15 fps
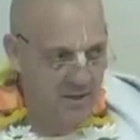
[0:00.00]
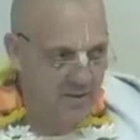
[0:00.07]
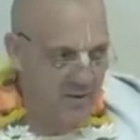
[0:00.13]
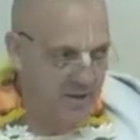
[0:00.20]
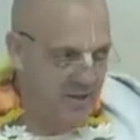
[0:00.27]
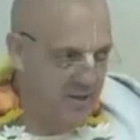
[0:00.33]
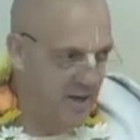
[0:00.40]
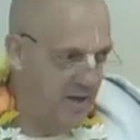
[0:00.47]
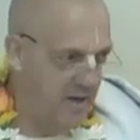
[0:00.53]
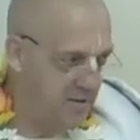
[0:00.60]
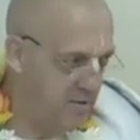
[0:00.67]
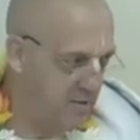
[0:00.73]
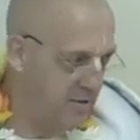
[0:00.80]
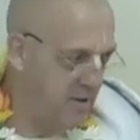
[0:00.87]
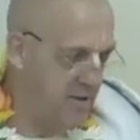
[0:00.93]
that in Kali
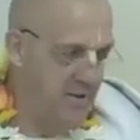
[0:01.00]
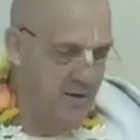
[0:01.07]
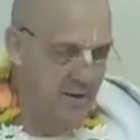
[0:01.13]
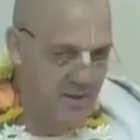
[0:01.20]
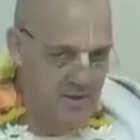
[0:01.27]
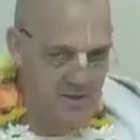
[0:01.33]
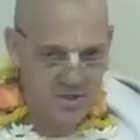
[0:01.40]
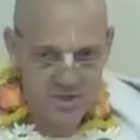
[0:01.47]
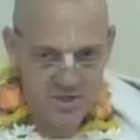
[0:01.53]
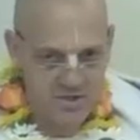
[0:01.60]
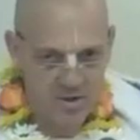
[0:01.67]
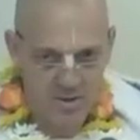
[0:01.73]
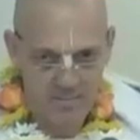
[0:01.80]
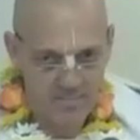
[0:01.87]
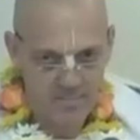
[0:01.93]
Yuga, it's just
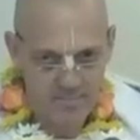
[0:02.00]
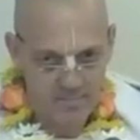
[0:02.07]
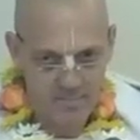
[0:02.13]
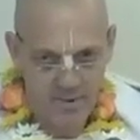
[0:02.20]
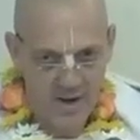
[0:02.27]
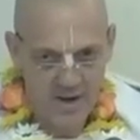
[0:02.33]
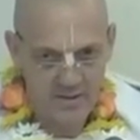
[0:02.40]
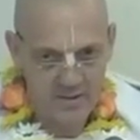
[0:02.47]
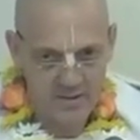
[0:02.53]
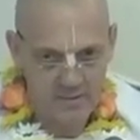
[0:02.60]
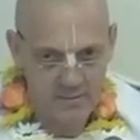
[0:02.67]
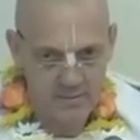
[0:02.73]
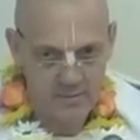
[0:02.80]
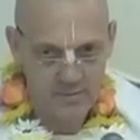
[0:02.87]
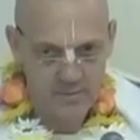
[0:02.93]
not
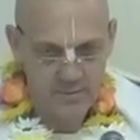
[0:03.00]
practical.